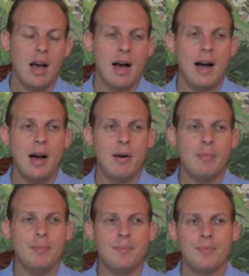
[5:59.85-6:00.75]

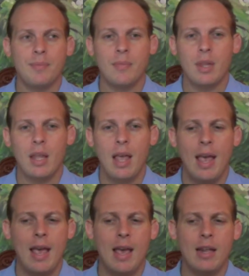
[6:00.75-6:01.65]
And
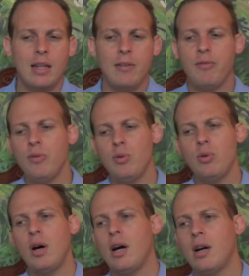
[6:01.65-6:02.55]
if
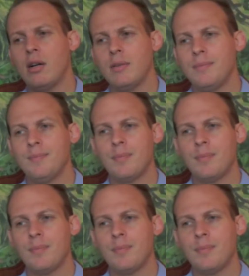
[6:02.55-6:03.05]
you are